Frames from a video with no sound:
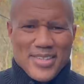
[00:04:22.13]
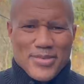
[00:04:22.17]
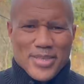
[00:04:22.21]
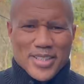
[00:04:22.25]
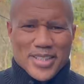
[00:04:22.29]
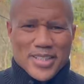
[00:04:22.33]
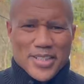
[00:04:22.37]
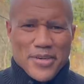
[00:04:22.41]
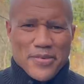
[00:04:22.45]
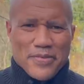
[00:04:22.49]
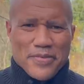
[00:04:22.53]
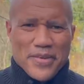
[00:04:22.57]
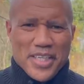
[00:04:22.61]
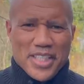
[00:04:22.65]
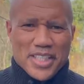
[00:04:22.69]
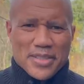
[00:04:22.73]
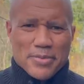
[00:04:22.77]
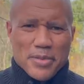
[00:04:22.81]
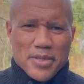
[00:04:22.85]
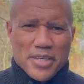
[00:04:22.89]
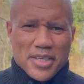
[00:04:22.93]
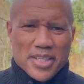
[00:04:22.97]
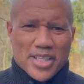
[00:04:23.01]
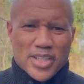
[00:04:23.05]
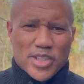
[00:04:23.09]
What's up,
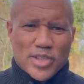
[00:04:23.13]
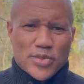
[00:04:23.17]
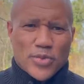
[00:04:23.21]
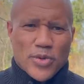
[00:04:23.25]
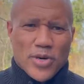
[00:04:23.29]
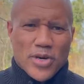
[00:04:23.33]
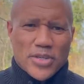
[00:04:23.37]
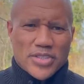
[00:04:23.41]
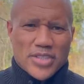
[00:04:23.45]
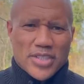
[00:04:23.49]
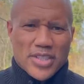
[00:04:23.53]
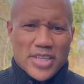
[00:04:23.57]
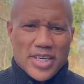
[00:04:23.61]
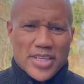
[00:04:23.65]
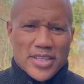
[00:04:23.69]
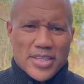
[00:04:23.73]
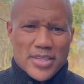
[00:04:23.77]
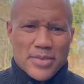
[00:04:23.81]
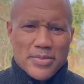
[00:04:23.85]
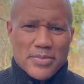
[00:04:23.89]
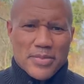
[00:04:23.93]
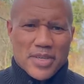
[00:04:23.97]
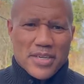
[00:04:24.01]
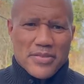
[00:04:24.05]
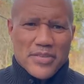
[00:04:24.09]
Facebook? This is Walter
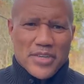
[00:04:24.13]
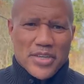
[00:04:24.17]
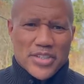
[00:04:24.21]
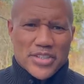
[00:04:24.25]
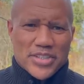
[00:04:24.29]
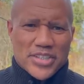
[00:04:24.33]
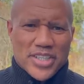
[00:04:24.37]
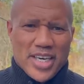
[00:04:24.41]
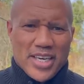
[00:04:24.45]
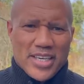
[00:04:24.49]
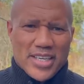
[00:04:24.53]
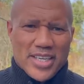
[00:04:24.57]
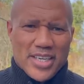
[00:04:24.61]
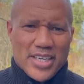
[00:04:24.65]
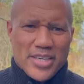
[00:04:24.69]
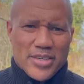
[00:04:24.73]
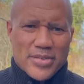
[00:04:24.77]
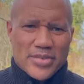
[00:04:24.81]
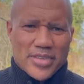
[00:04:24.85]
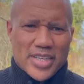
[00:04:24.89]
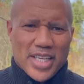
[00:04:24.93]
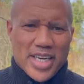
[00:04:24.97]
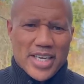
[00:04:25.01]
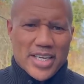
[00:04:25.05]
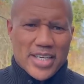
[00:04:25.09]
Latham giving you a shout
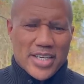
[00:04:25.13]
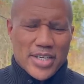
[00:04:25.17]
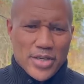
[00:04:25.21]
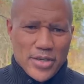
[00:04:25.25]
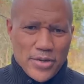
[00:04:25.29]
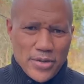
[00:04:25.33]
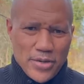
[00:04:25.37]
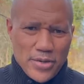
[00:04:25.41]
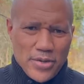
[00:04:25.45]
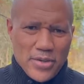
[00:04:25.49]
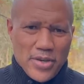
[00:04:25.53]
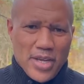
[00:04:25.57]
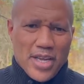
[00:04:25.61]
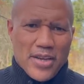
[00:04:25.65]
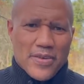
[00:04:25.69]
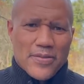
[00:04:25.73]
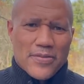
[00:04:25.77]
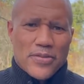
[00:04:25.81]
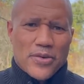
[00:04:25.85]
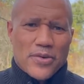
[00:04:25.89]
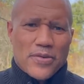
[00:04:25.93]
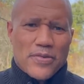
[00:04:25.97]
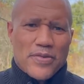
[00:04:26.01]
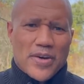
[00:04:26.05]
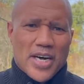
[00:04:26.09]
out, thanking you
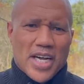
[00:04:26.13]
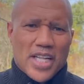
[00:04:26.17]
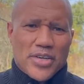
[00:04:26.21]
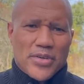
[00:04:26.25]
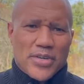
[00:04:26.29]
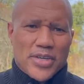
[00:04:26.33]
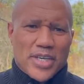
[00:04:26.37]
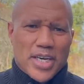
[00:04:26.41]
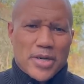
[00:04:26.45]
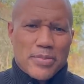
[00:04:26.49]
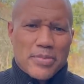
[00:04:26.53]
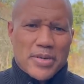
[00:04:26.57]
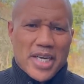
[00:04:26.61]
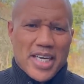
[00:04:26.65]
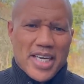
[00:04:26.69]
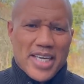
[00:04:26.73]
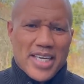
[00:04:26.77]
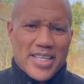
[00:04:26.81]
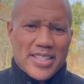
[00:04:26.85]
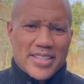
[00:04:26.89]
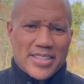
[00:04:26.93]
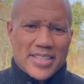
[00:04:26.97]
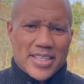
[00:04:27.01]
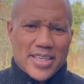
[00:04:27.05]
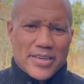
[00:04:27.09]
for following our
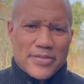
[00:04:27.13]
page.